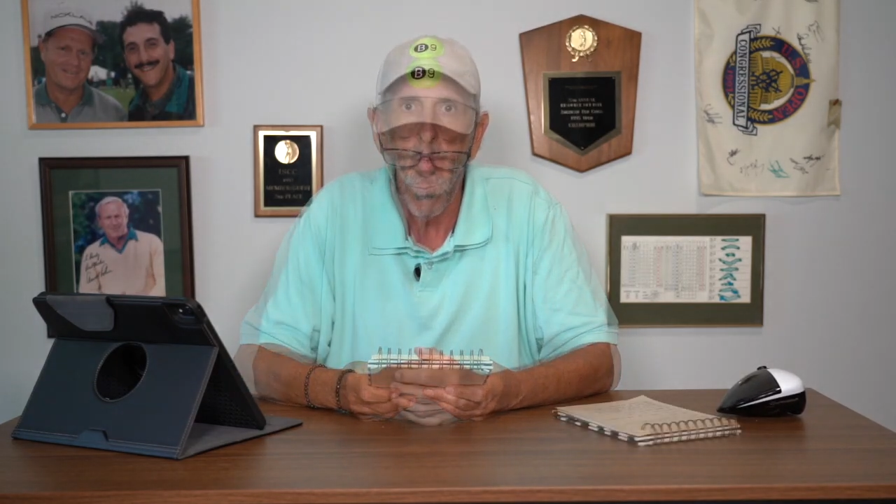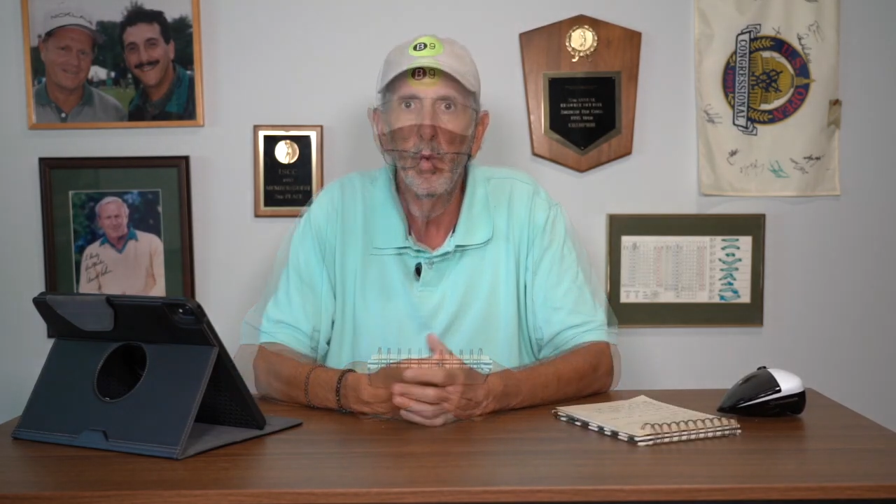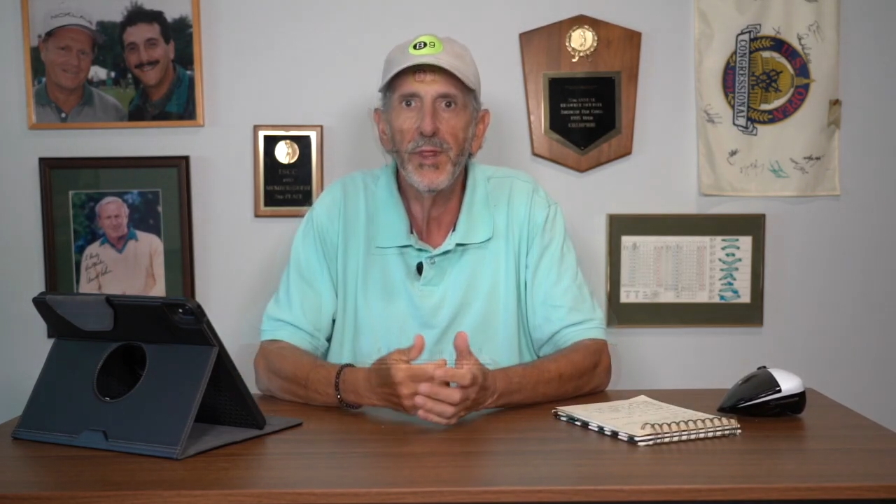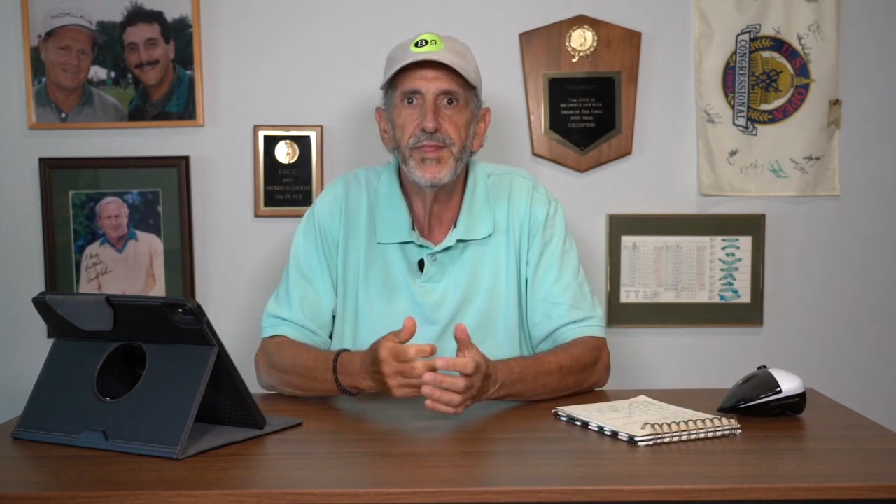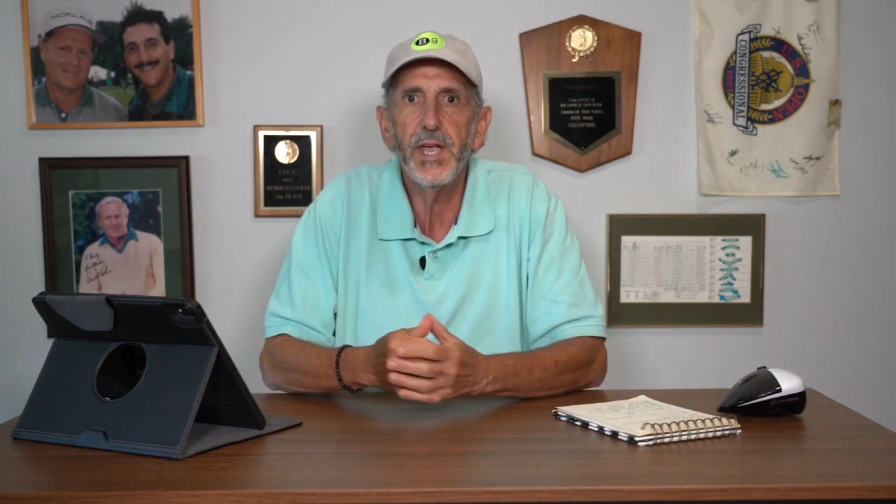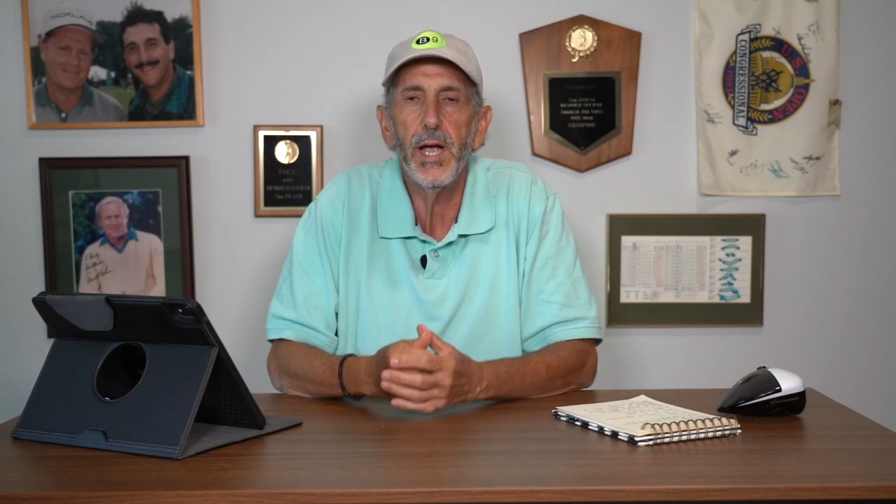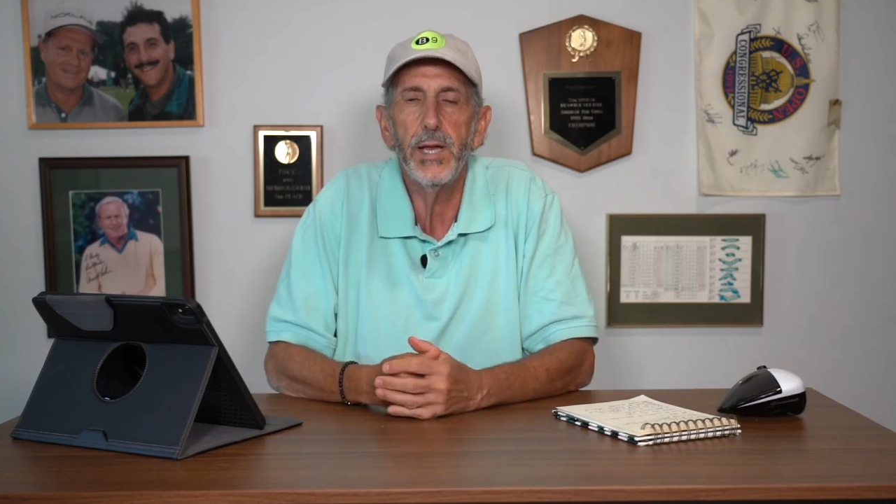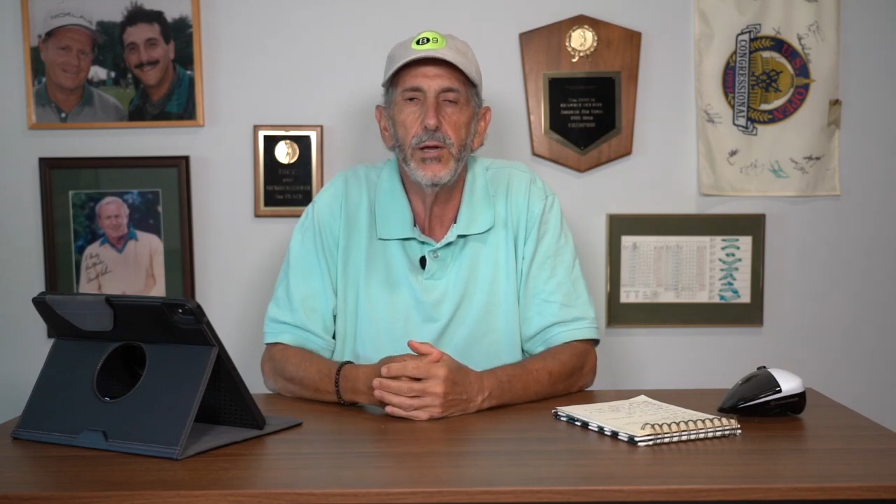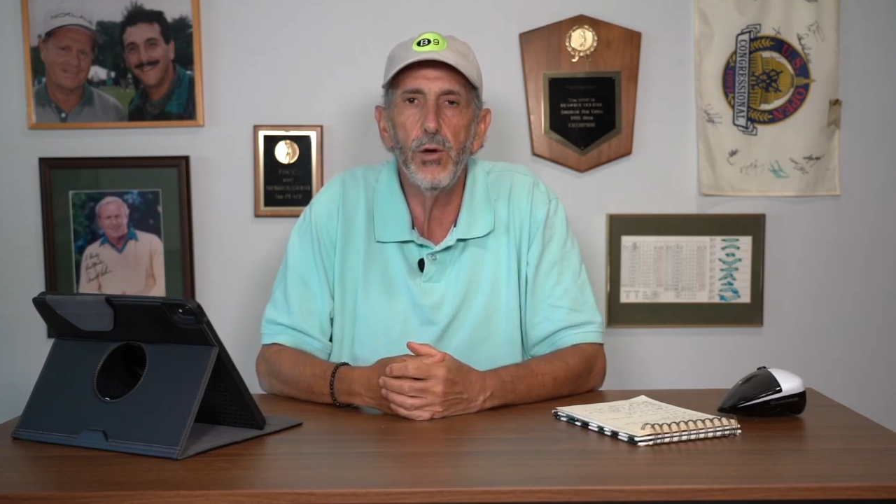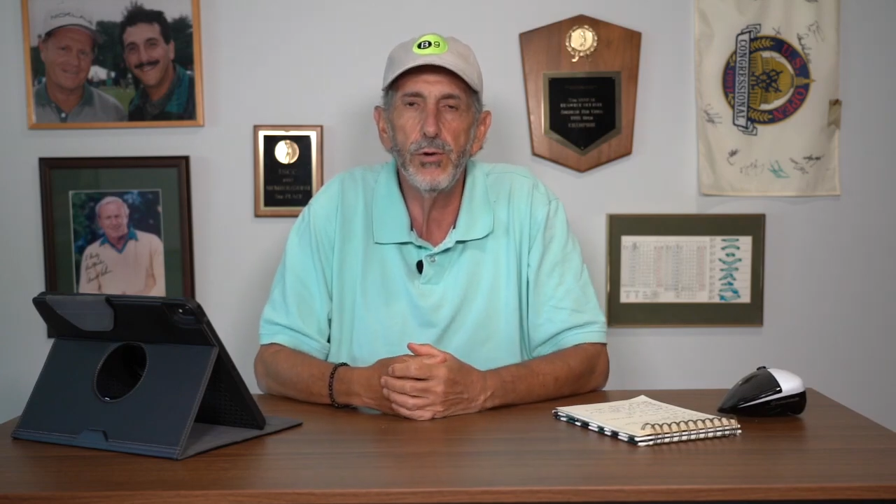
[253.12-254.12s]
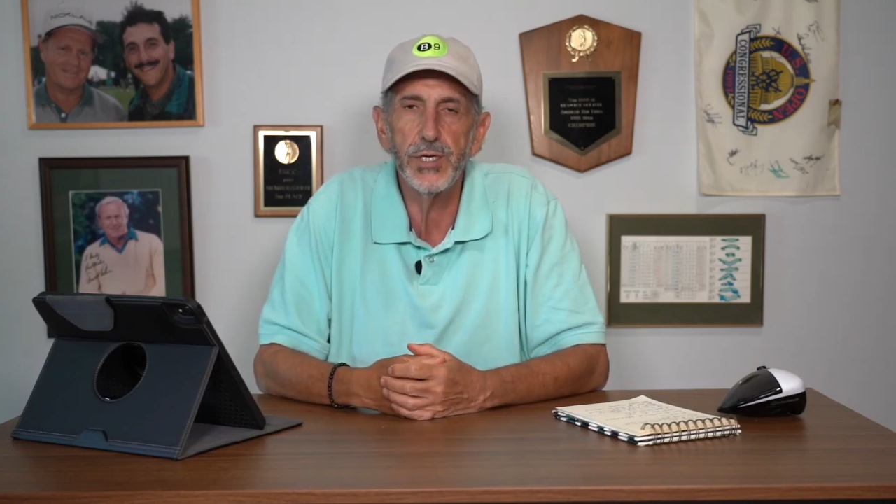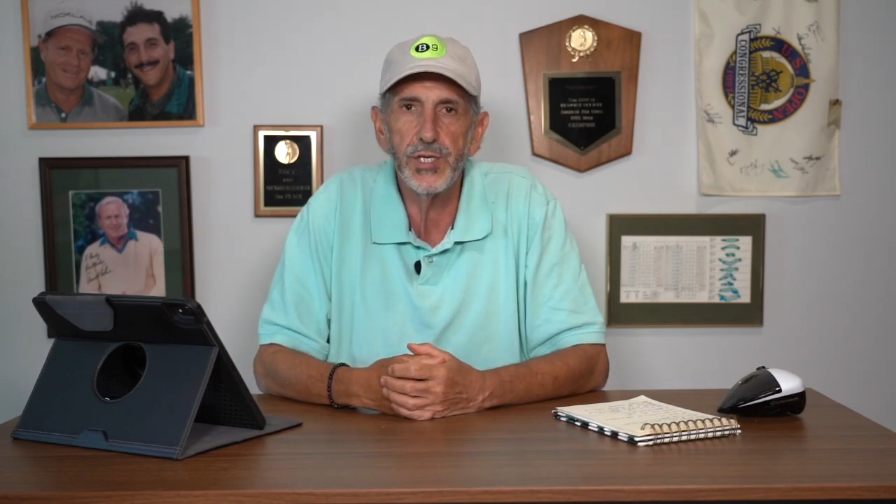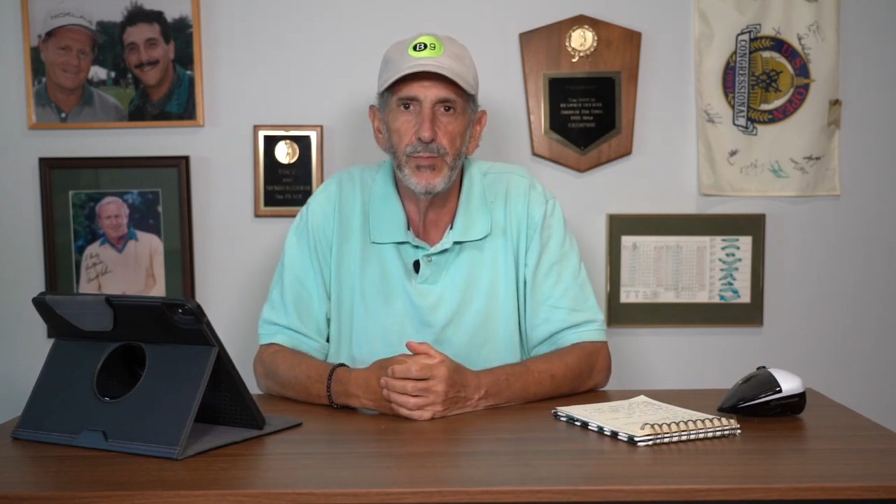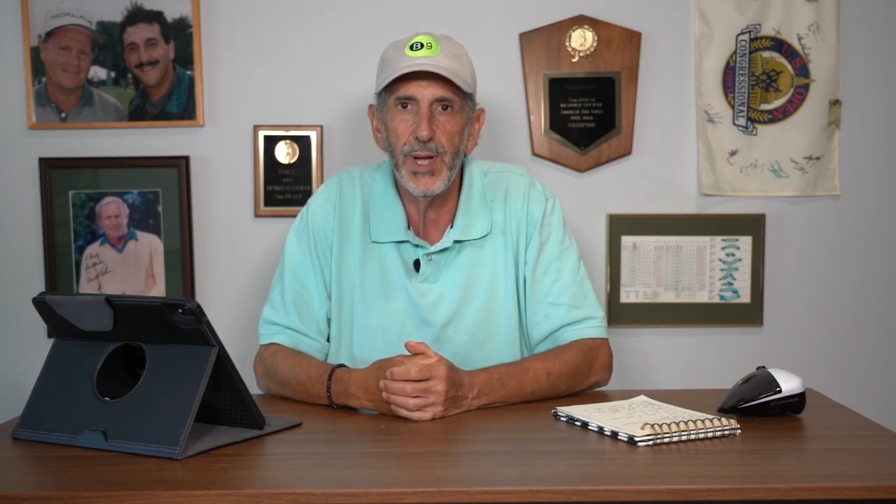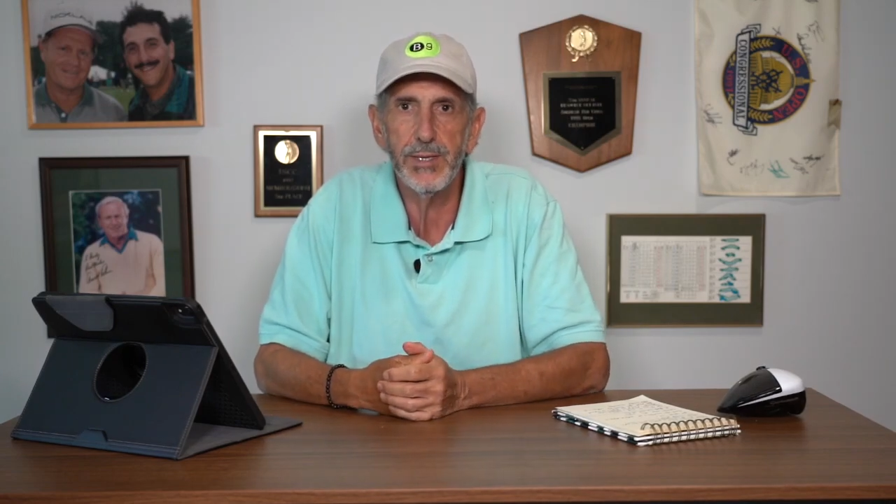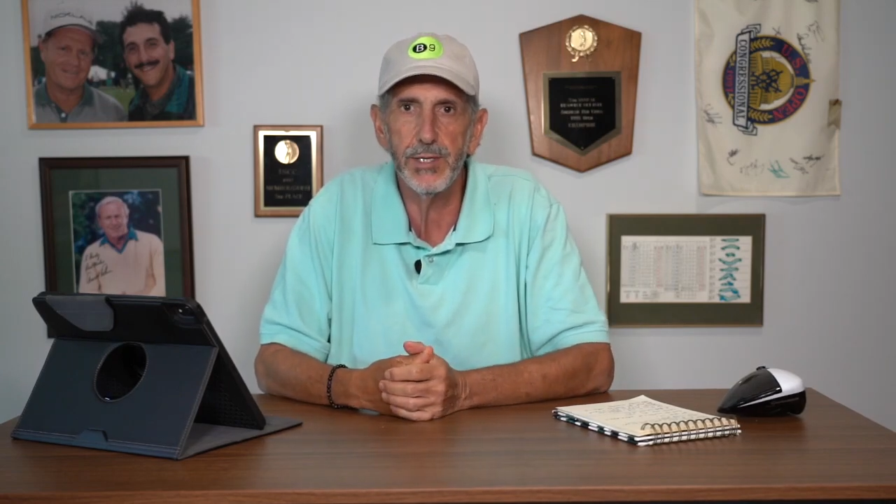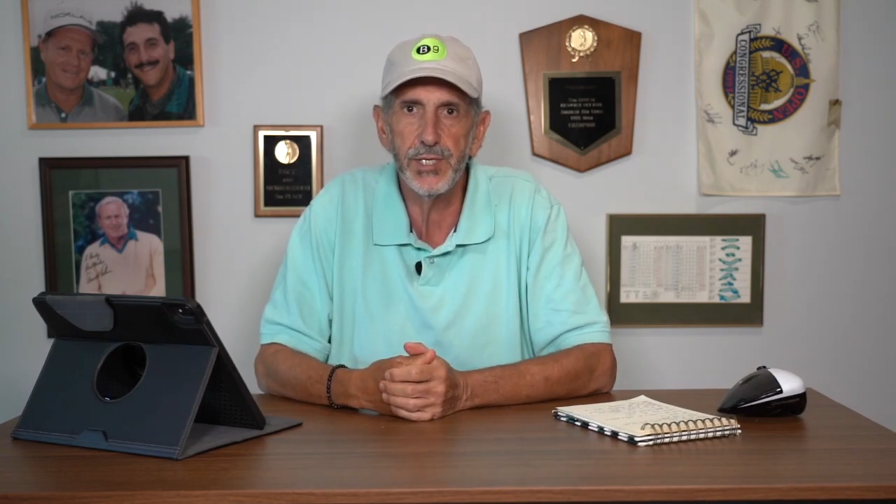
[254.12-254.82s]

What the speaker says: One thing I noticed about the